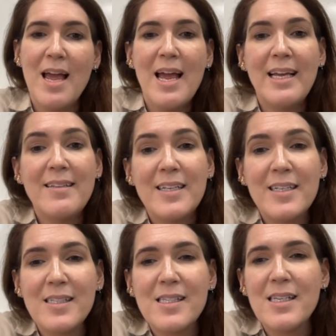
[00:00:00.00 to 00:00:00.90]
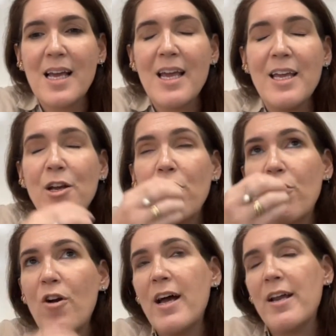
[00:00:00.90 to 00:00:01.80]
It is
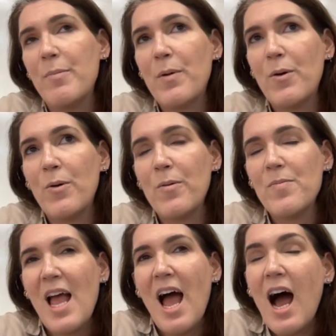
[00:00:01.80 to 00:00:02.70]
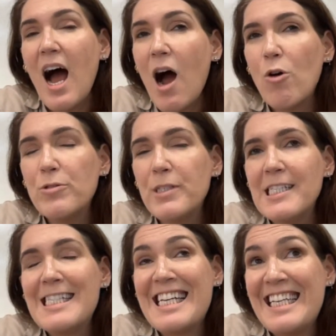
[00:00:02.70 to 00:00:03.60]
incredible how
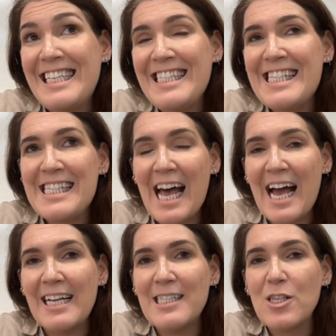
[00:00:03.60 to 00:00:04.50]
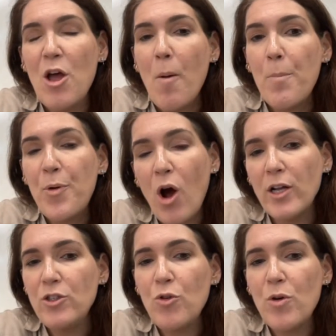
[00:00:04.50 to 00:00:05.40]
these insights
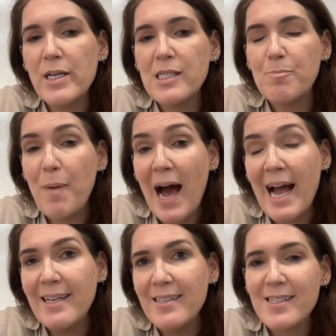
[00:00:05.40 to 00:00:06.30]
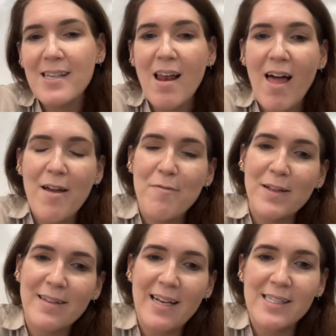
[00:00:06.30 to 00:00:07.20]
brought to us by
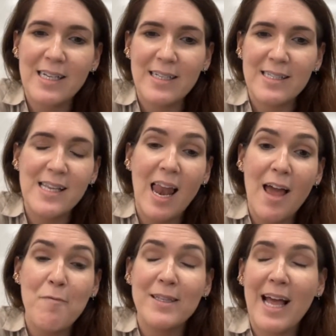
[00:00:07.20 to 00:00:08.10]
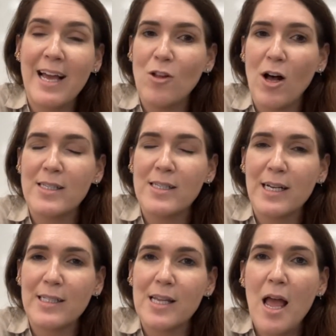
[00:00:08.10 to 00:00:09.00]
saliva testing, saliva
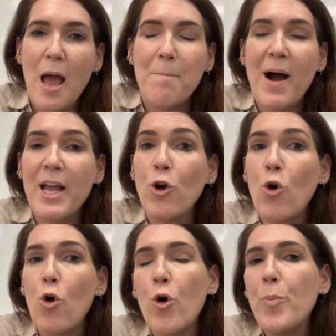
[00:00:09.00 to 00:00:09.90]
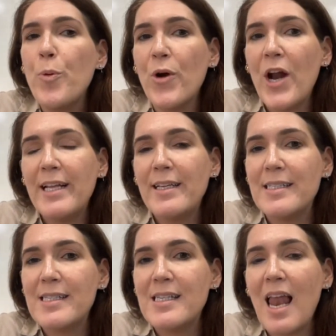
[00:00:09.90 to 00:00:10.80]
diagnostics, by incorporating
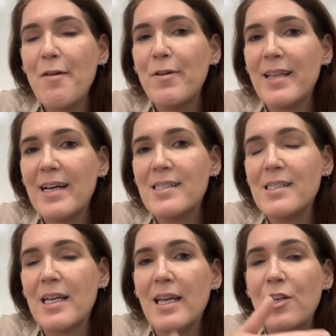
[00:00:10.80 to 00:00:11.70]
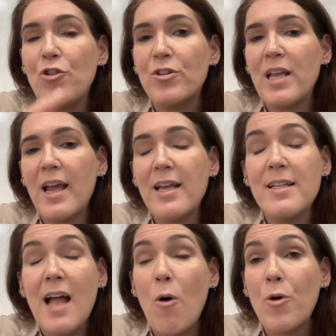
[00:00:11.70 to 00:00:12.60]
saliva testing
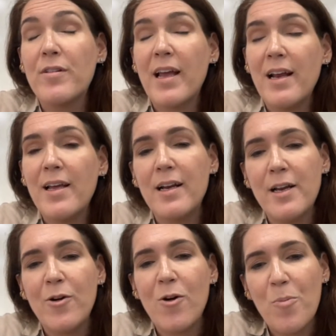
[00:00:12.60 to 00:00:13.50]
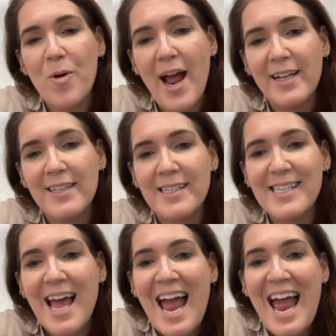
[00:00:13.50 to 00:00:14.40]
in our daily clinical practice
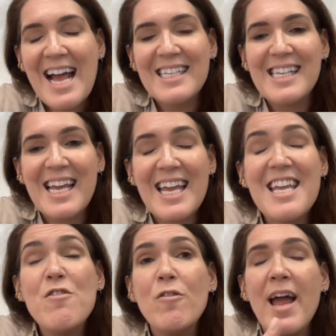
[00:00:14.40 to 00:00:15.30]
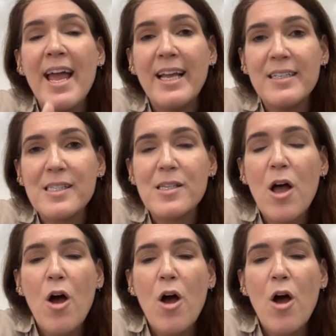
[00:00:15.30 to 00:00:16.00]
has enhanced